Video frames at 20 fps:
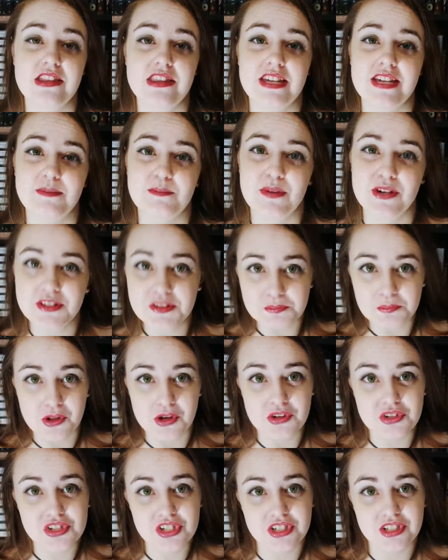the
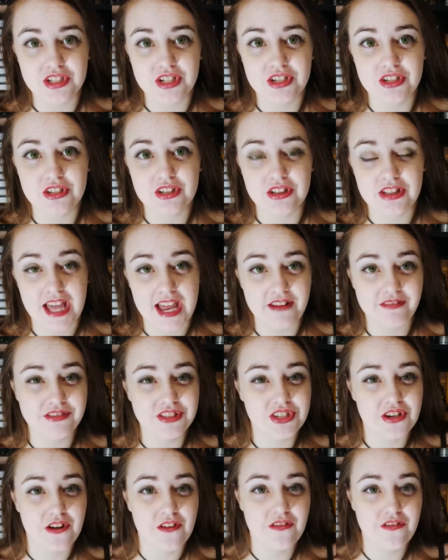Booksplosion live
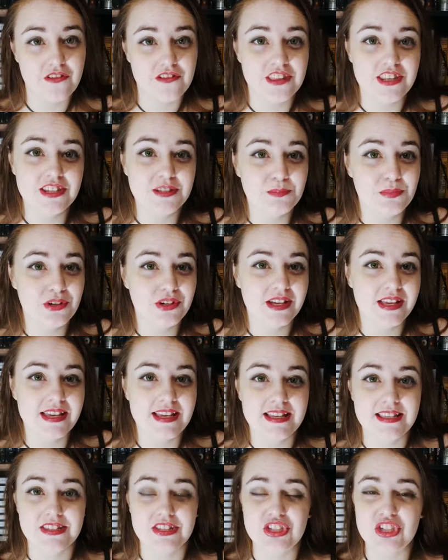show for this book
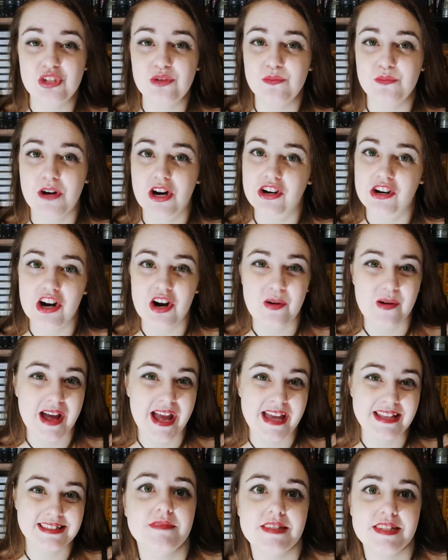is tomorrow
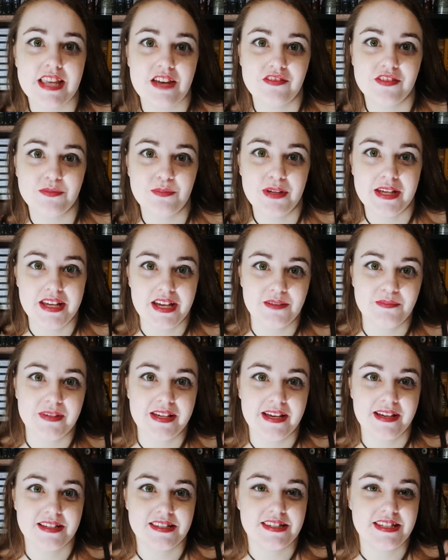at 7 p.m.
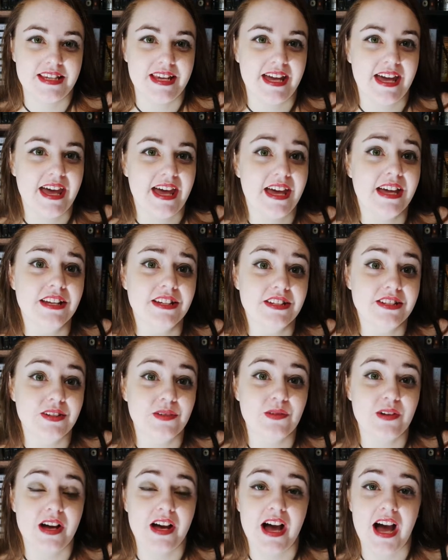EST, and
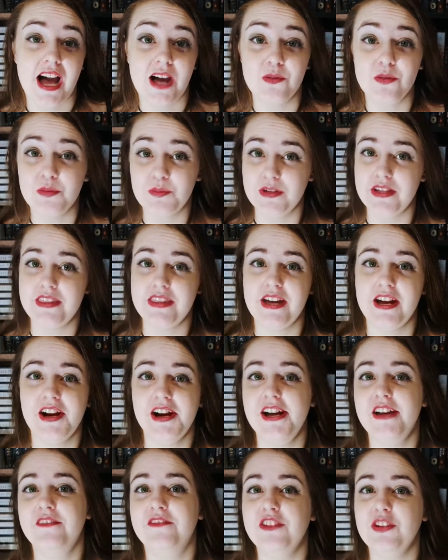I will be there
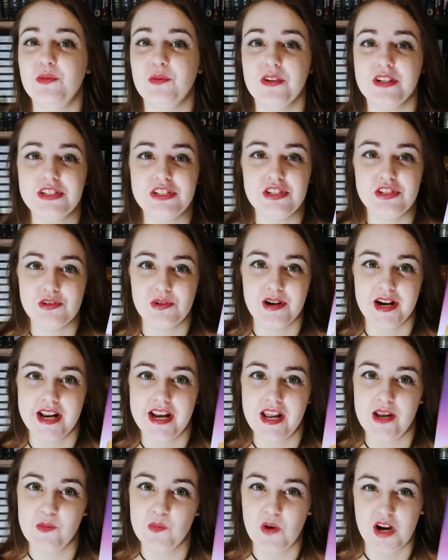if you want to join
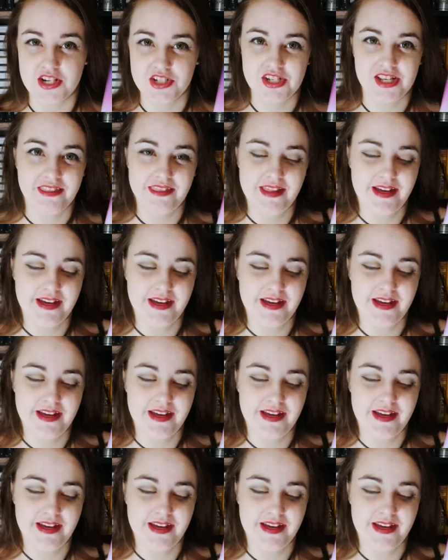in watching